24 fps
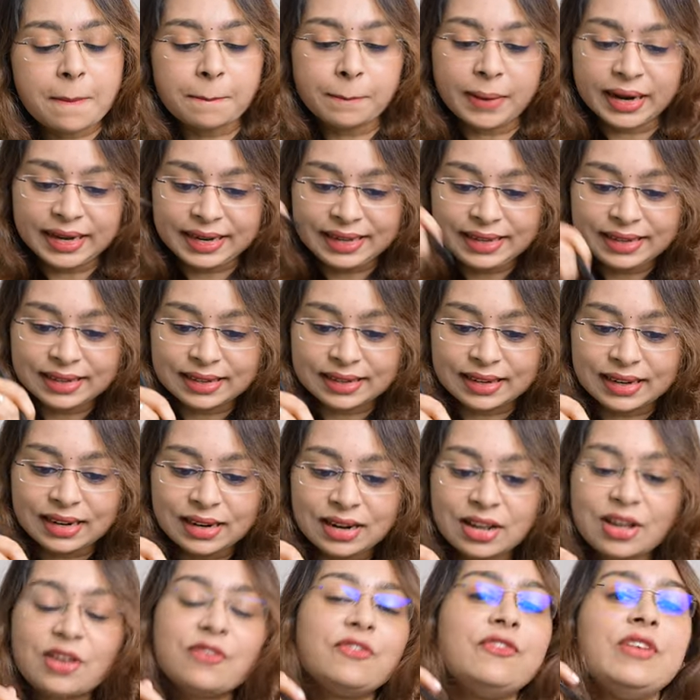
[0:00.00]
But
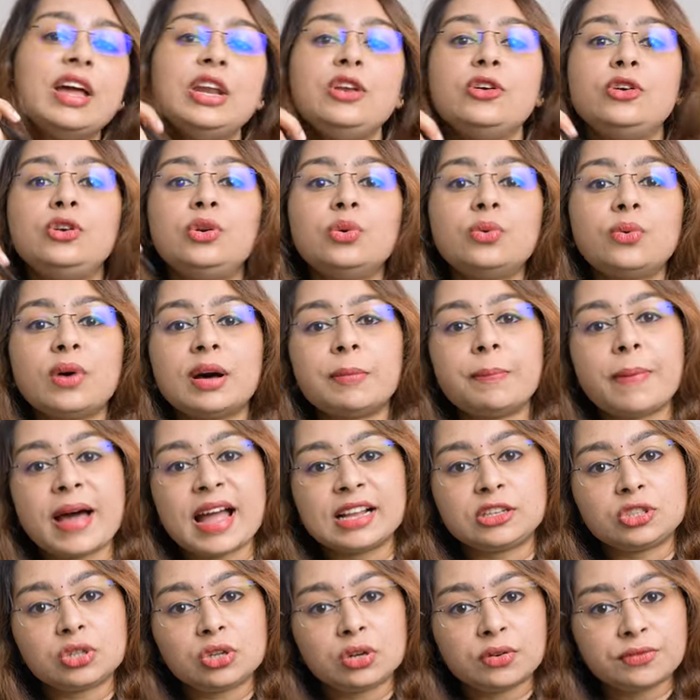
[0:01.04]
here, when you do a
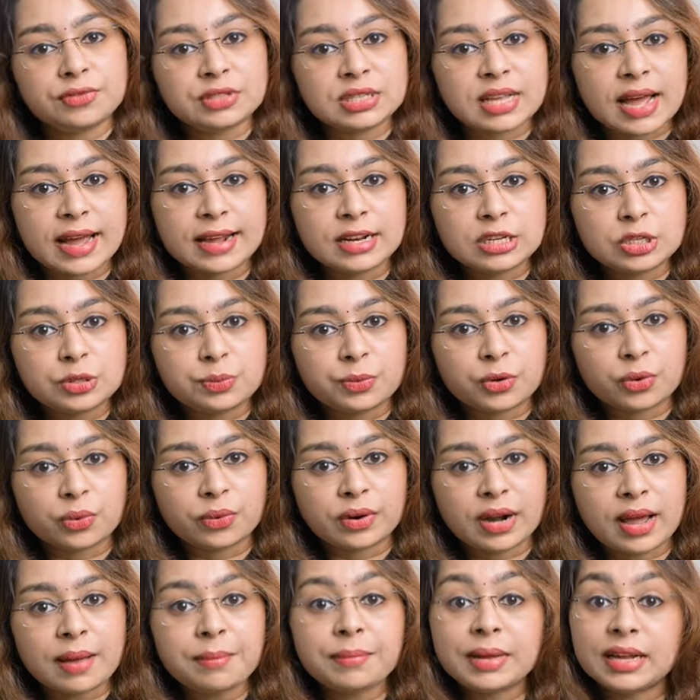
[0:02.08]
Bachelor of Science
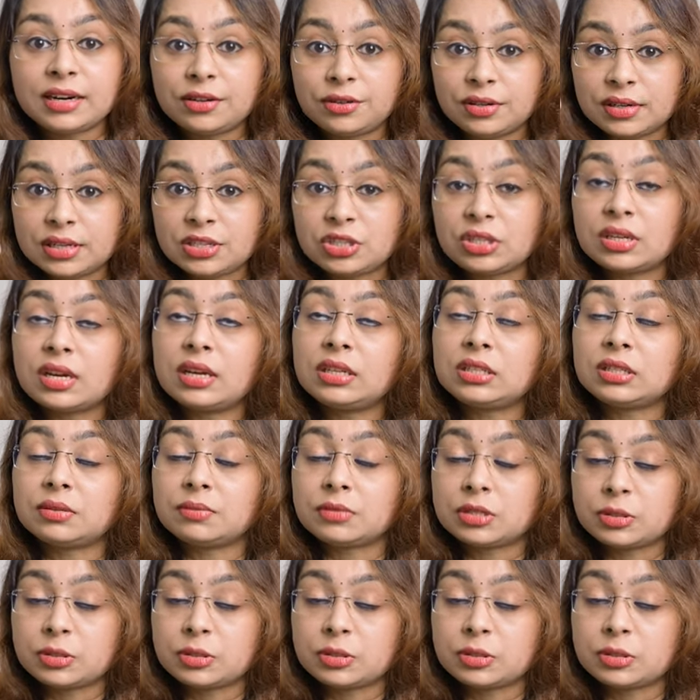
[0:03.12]
program in research,